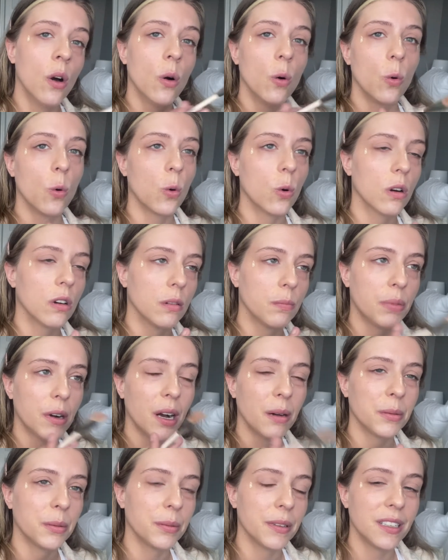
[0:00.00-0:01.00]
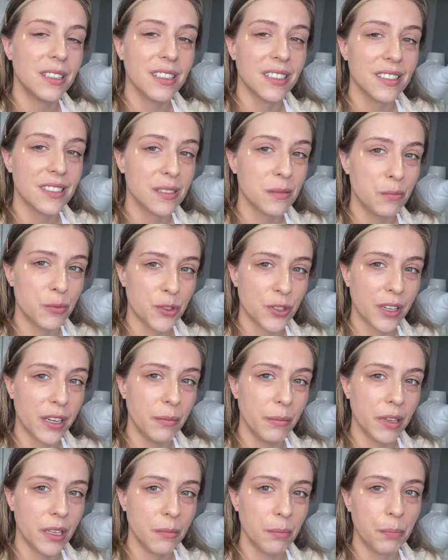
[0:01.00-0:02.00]
or probably done some
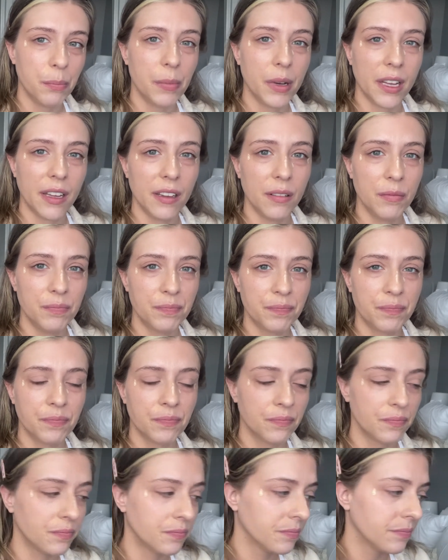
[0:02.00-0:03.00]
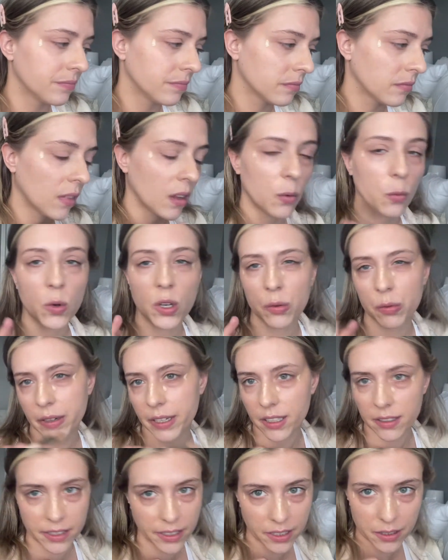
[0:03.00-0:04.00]
treatment, but we're
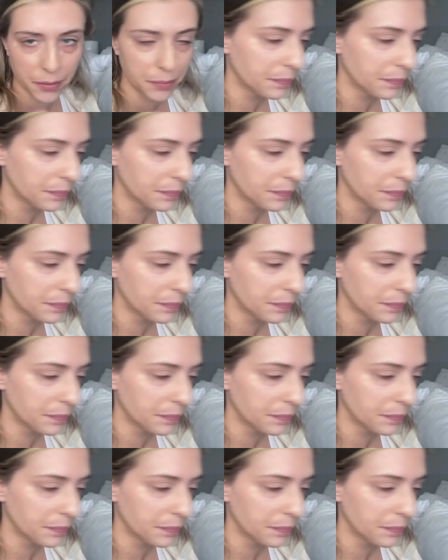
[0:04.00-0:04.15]
real here.